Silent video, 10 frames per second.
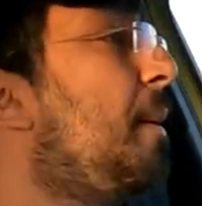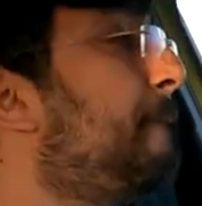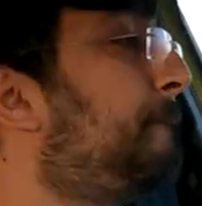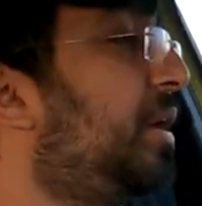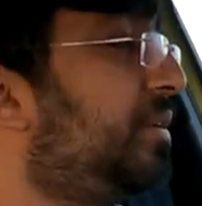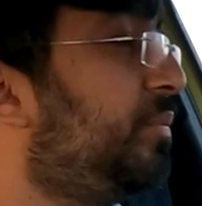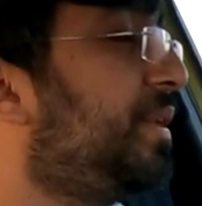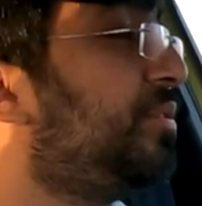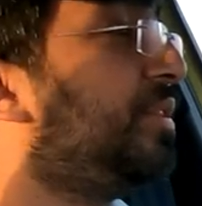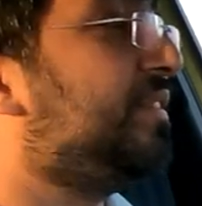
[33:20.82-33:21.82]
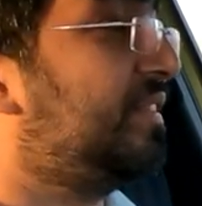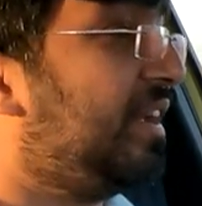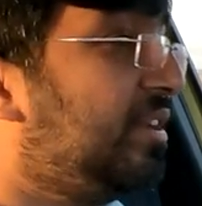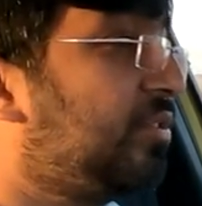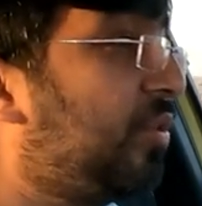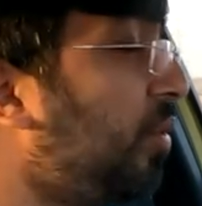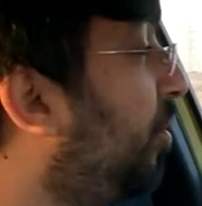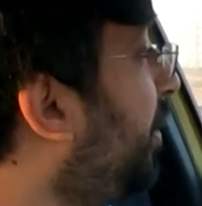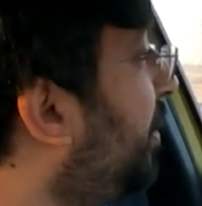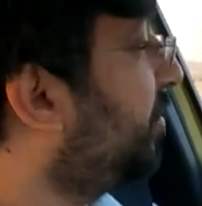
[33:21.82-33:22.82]
But when you decide to go
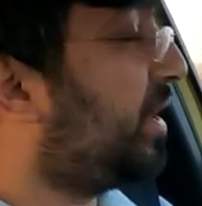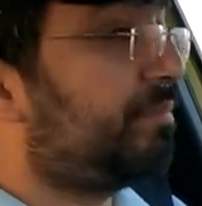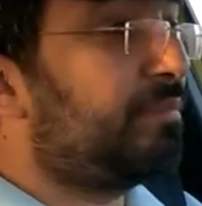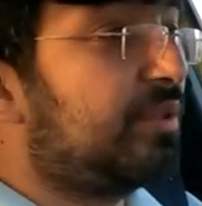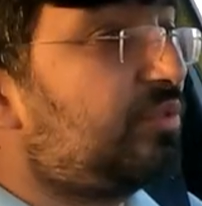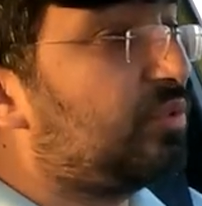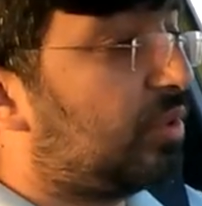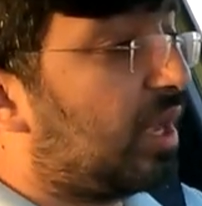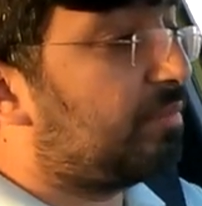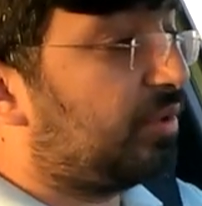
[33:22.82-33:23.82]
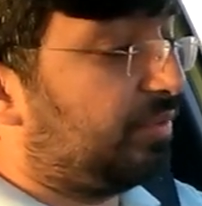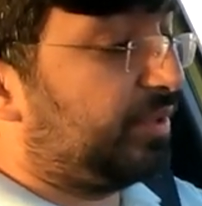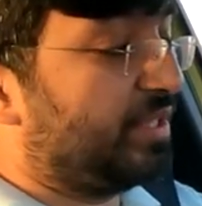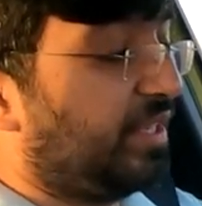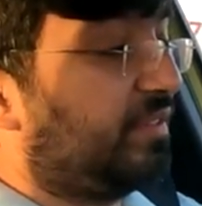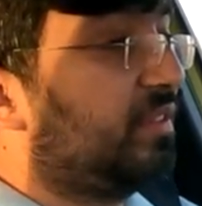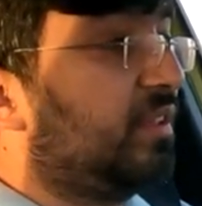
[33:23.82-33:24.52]
into that bazooka mode, which is